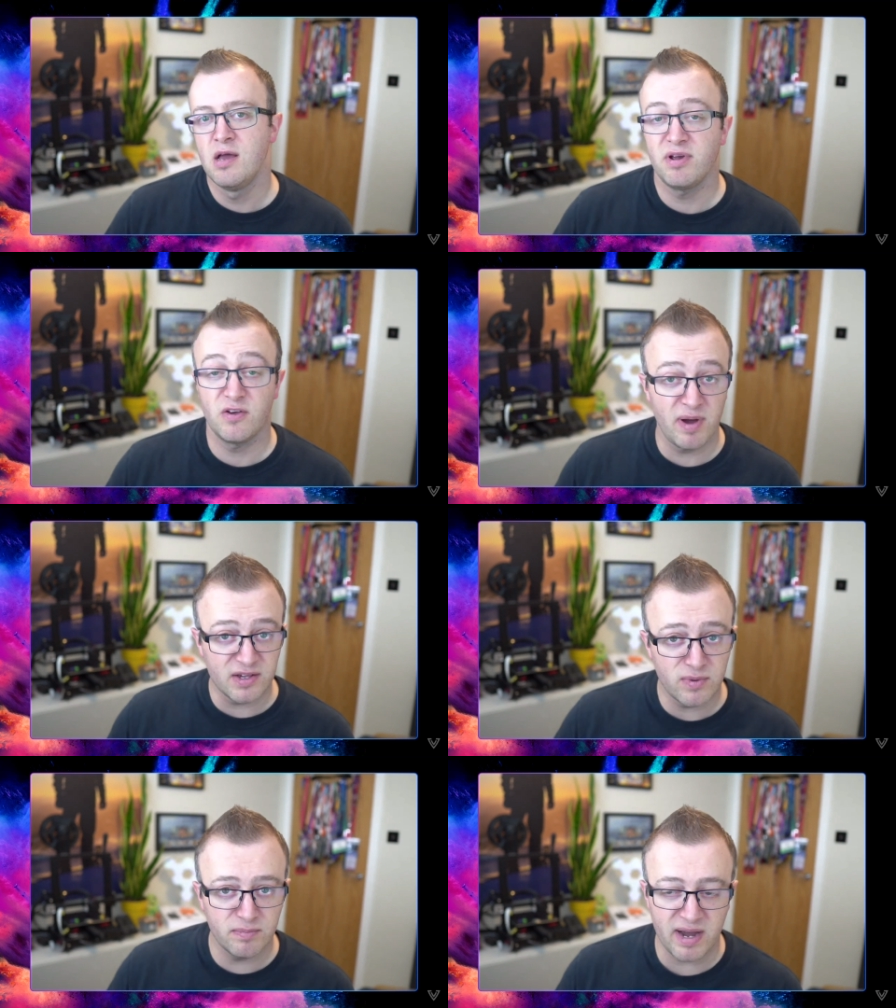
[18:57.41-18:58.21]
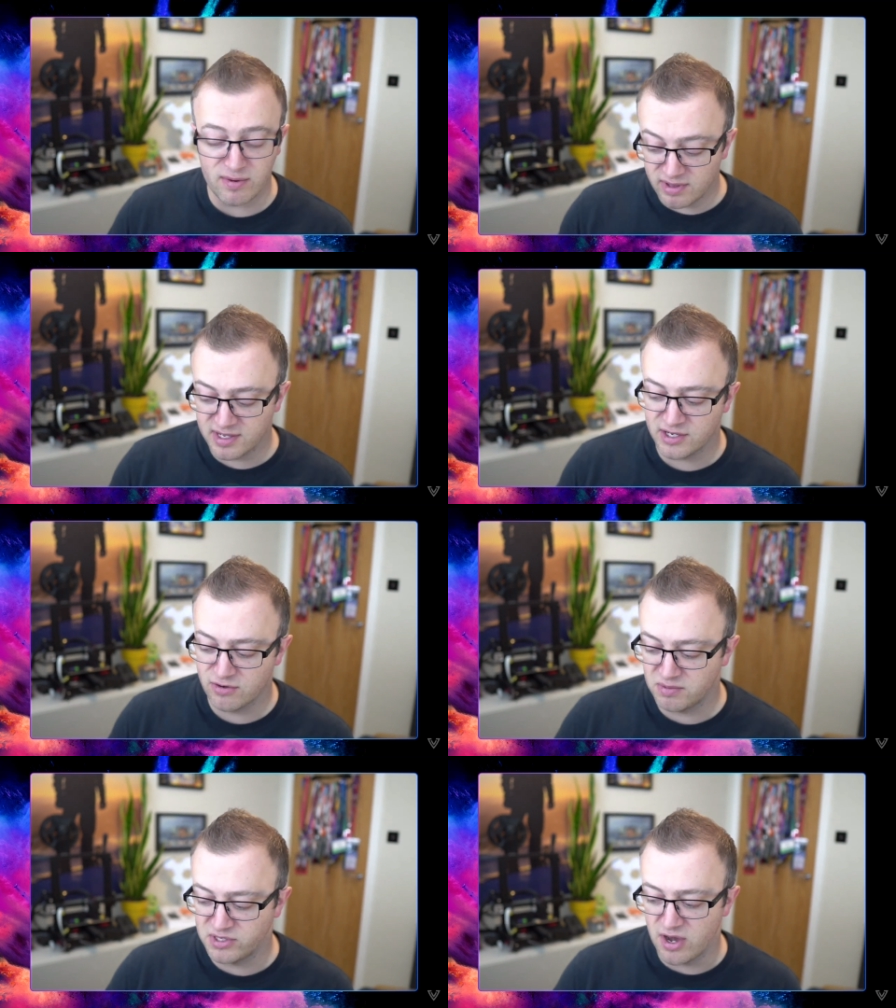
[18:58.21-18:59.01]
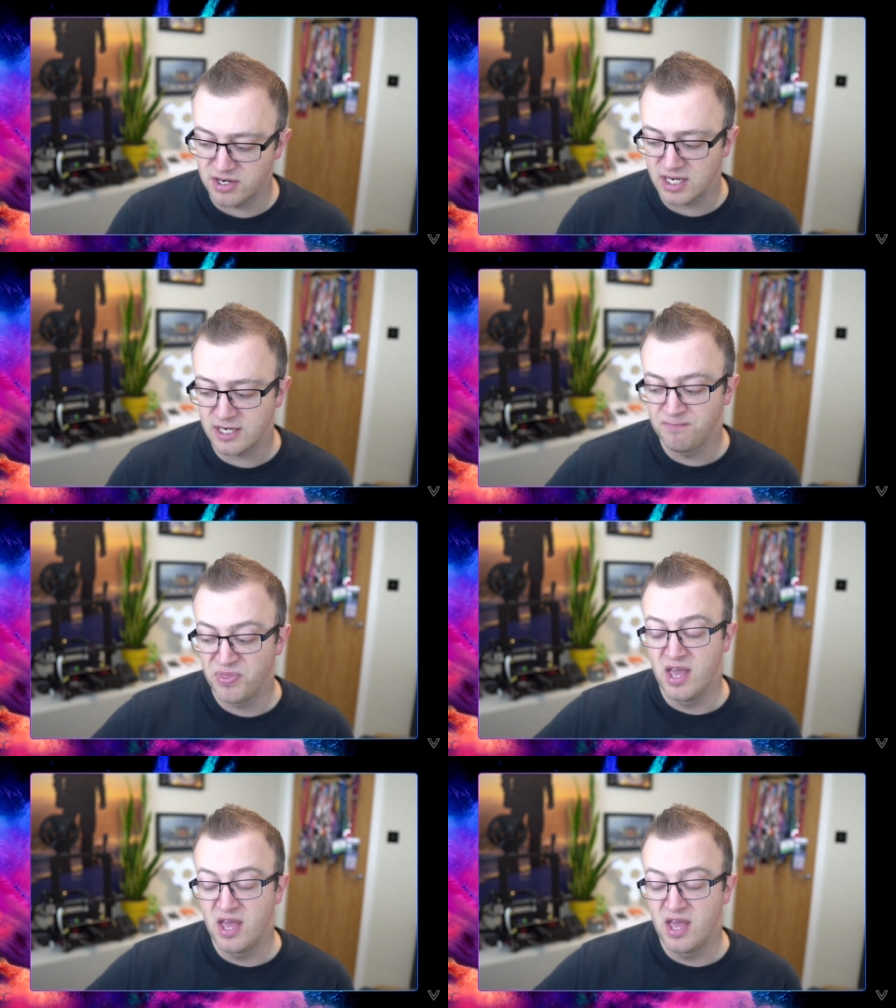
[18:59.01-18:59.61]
Because back when Let's Encrypt started,